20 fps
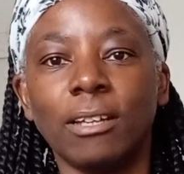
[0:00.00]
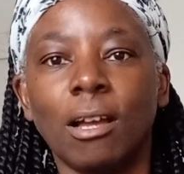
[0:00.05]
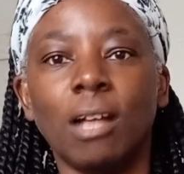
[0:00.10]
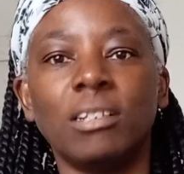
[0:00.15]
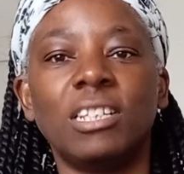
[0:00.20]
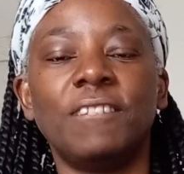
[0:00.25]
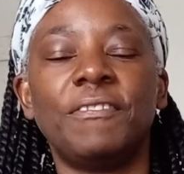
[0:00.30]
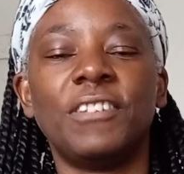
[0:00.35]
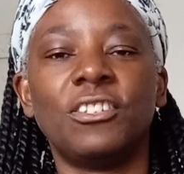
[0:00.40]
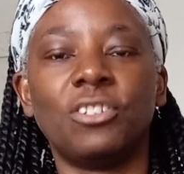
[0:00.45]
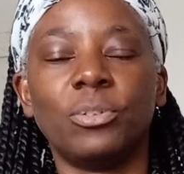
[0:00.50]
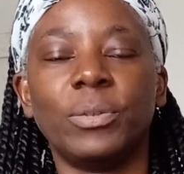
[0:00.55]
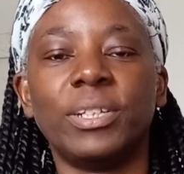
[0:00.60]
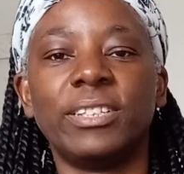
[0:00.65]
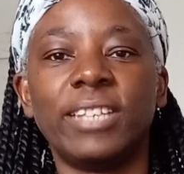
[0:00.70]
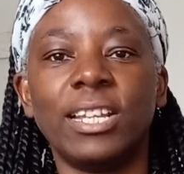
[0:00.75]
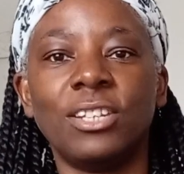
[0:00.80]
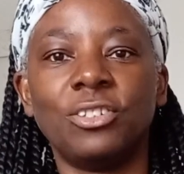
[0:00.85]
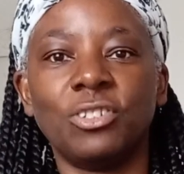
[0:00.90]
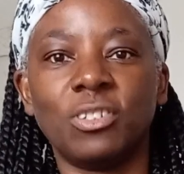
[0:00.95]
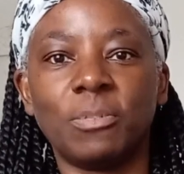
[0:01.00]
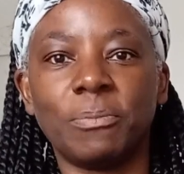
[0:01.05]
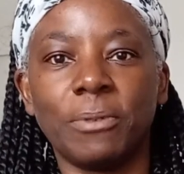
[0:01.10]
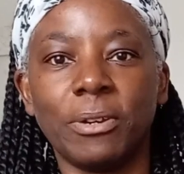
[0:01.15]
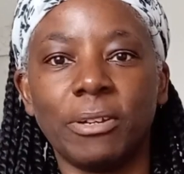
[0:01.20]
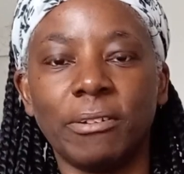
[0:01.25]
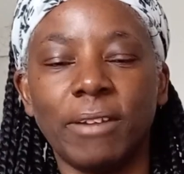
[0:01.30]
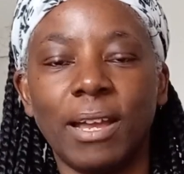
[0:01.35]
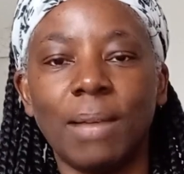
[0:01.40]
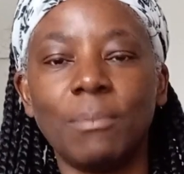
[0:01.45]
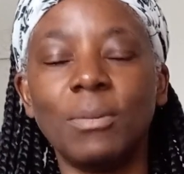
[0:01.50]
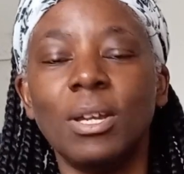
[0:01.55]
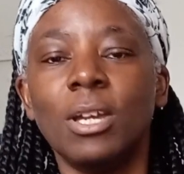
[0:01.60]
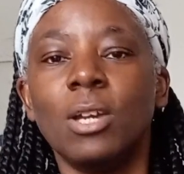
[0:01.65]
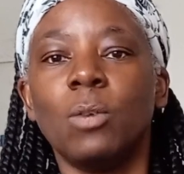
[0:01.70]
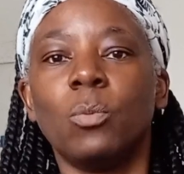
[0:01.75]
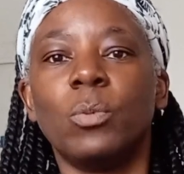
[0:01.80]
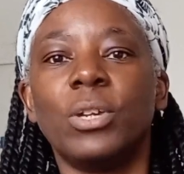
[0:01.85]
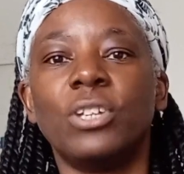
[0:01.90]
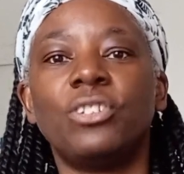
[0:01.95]
artificial intelligence program,
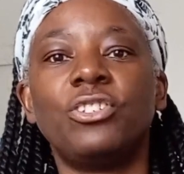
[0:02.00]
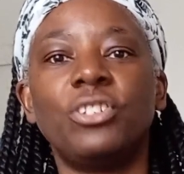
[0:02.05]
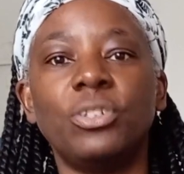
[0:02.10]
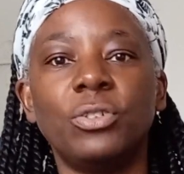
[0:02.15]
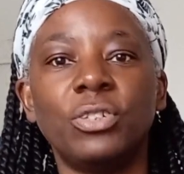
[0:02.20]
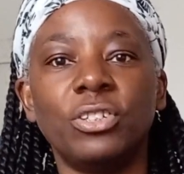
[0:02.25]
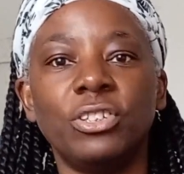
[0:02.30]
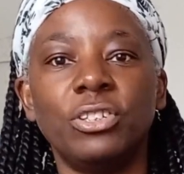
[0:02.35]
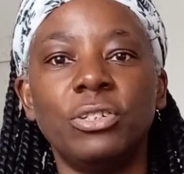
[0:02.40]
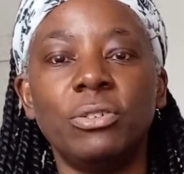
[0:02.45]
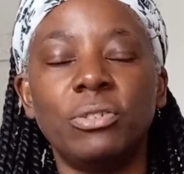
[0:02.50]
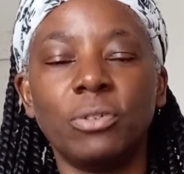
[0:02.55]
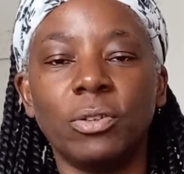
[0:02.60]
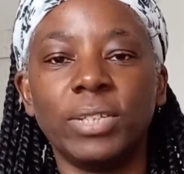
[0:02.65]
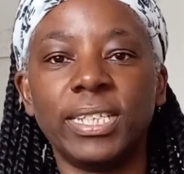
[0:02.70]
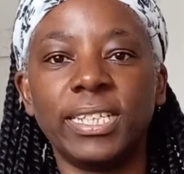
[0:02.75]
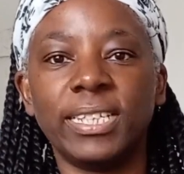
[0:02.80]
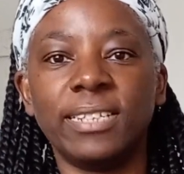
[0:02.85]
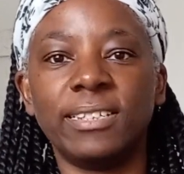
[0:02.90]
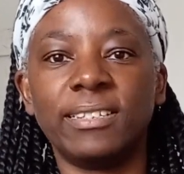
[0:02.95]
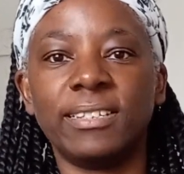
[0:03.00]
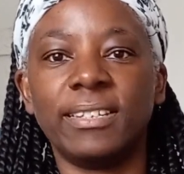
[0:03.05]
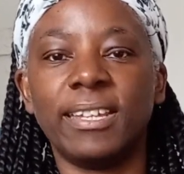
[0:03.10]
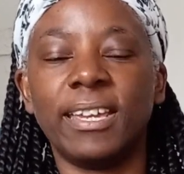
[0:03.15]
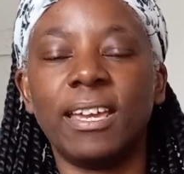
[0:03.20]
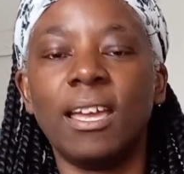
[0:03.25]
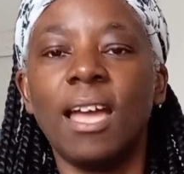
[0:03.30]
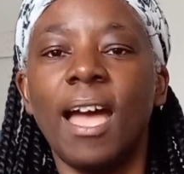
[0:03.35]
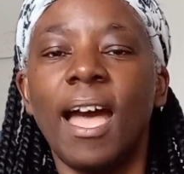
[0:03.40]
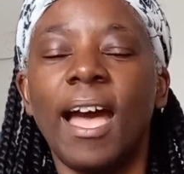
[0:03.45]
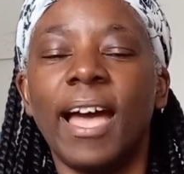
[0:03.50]
which you can use on the internet.